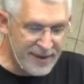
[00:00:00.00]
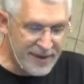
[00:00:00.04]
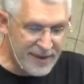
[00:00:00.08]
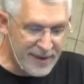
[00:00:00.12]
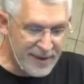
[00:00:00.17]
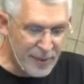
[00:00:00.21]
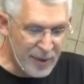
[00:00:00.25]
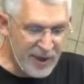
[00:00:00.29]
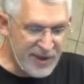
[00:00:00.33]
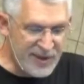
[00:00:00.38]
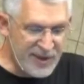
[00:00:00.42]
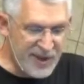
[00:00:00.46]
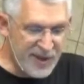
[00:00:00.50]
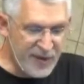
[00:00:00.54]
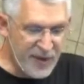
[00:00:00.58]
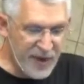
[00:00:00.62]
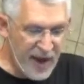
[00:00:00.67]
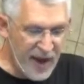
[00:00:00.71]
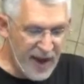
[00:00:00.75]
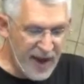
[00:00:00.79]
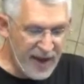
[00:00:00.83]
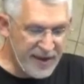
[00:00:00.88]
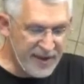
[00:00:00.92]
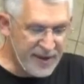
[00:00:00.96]
What does he
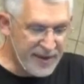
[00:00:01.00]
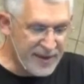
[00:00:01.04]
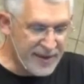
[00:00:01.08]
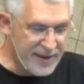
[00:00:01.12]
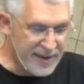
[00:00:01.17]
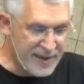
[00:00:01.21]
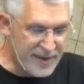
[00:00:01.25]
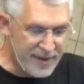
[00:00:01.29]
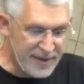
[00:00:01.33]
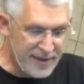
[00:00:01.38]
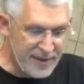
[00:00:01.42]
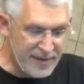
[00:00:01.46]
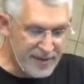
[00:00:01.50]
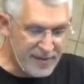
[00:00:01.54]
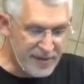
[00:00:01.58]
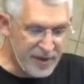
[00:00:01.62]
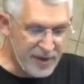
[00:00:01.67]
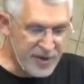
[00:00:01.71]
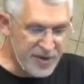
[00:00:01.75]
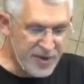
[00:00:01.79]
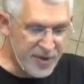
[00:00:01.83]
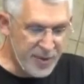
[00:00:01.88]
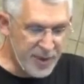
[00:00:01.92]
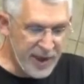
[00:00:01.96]
find?
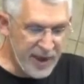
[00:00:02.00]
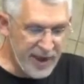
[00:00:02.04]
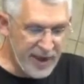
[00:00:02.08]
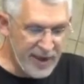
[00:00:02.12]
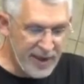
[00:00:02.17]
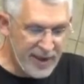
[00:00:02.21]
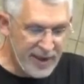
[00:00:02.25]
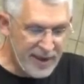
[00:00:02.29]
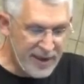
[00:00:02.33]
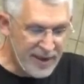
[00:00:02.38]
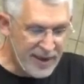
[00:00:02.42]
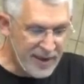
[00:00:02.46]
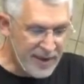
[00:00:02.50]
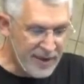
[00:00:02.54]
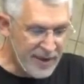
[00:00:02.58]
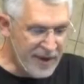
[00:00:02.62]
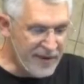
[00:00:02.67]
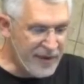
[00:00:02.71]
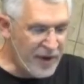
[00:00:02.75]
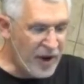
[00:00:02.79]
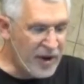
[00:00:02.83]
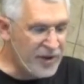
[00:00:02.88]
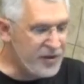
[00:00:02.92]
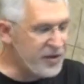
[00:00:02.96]
Verse 3
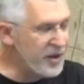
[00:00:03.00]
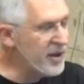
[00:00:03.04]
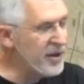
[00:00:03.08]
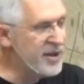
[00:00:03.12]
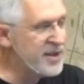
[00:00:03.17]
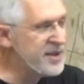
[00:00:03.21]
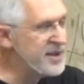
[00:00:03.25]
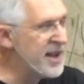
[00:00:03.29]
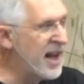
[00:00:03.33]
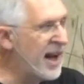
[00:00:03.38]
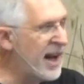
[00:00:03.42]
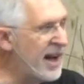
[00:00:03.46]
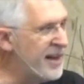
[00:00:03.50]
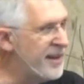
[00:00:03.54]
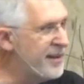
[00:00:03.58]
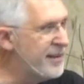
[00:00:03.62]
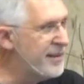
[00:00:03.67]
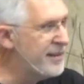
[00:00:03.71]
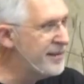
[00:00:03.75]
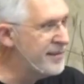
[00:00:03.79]
they've all turned aside.